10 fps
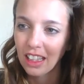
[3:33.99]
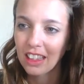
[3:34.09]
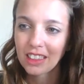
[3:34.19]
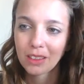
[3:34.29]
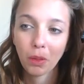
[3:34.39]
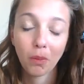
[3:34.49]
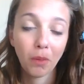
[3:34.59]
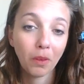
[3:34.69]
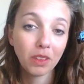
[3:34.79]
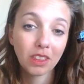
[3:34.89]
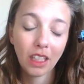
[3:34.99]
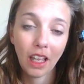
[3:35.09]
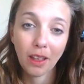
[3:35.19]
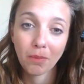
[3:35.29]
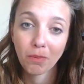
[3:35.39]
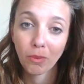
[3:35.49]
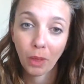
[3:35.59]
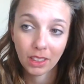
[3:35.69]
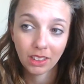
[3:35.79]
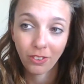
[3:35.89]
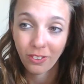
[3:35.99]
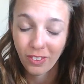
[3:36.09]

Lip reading: This promotes restful